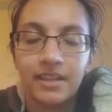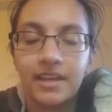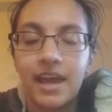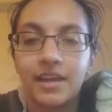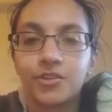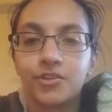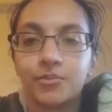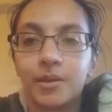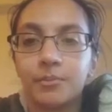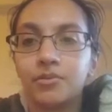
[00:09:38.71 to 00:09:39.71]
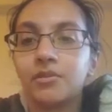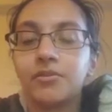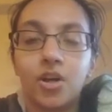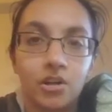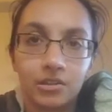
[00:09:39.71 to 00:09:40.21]
They cater to people of
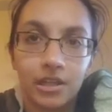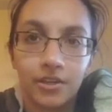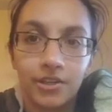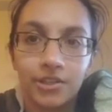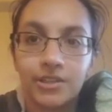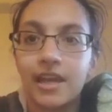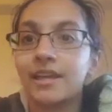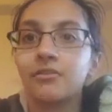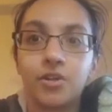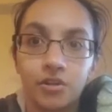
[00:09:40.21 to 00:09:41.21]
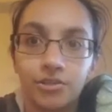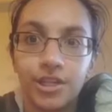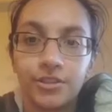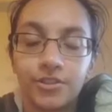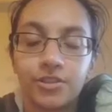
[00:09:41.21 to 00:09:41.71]
all colors and of all
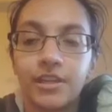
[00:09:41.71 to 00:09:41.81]
genders.